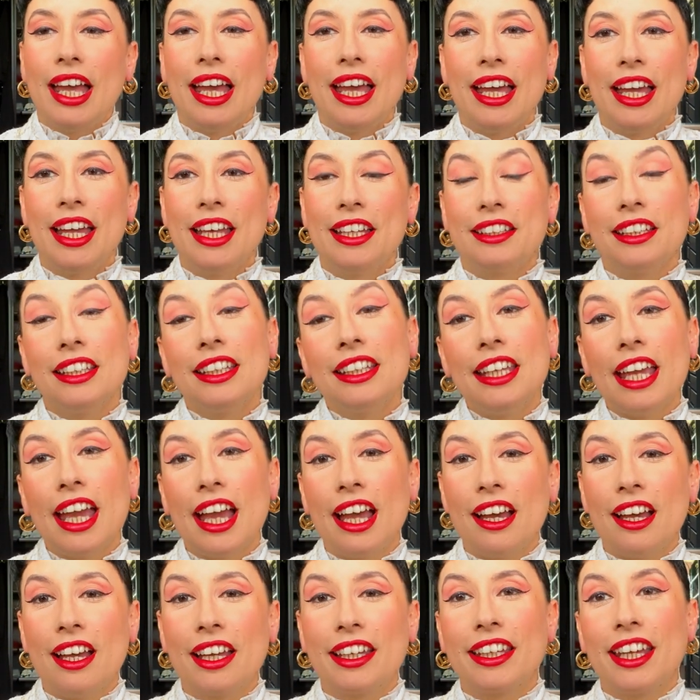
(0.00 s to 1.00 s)
and
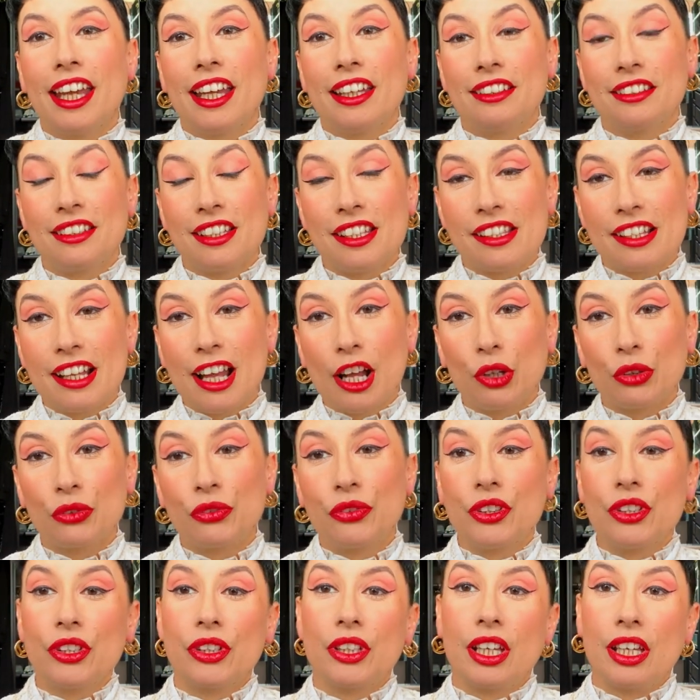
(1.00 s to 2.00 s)
yeah again this
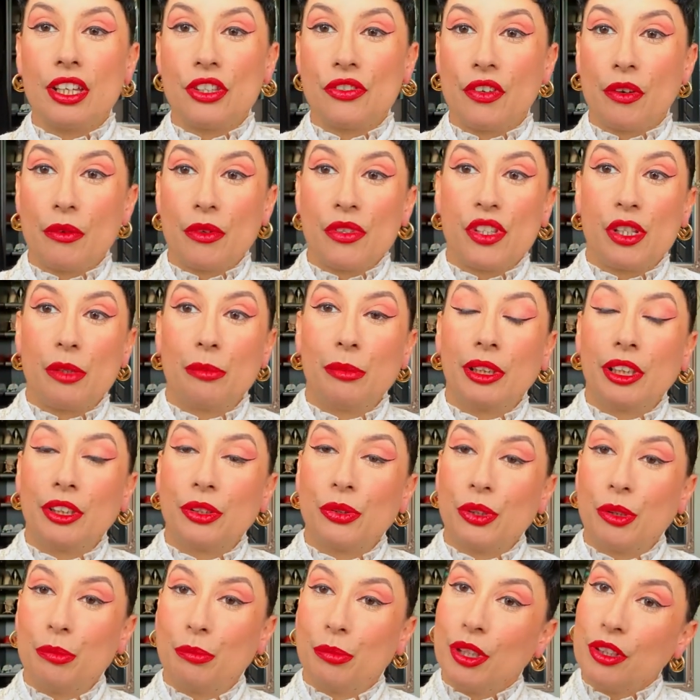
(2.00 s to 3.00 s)
outfit is very similar
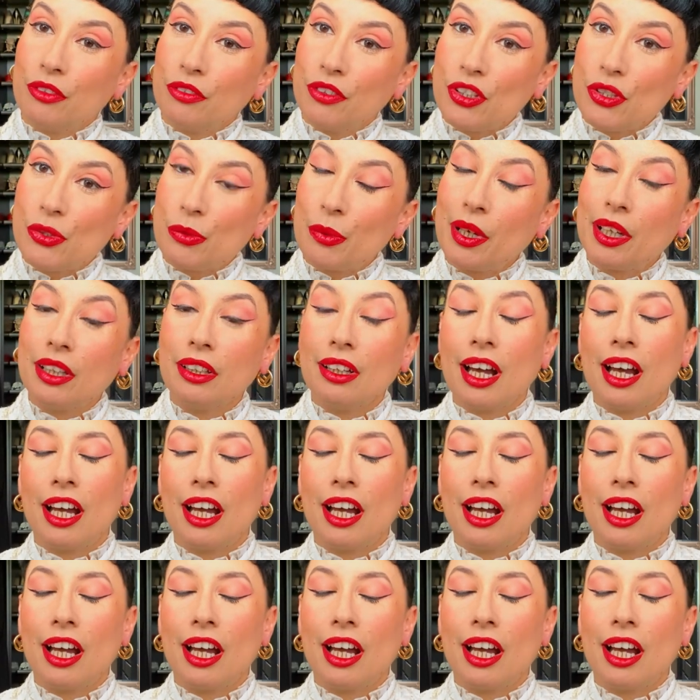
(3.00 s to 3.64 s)
to the previous one